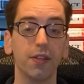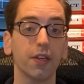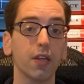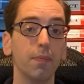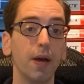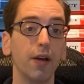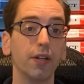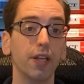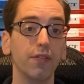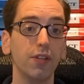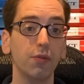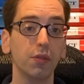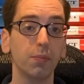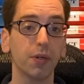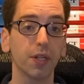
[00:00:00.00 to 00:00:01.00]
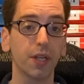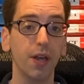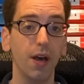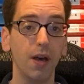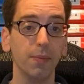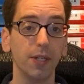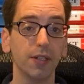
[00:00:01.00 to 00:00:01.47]
about if you would put a
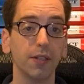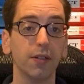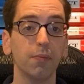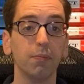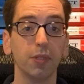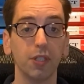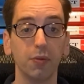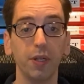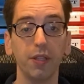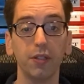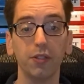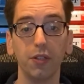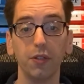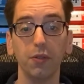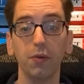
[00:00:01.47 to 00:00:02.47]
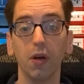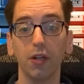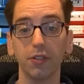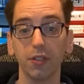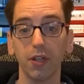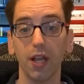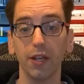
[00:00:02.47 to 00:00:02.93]
comma between the two
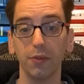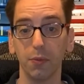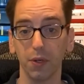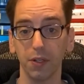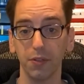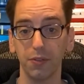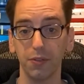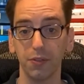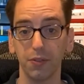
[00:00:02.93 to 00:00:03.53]
underlined words.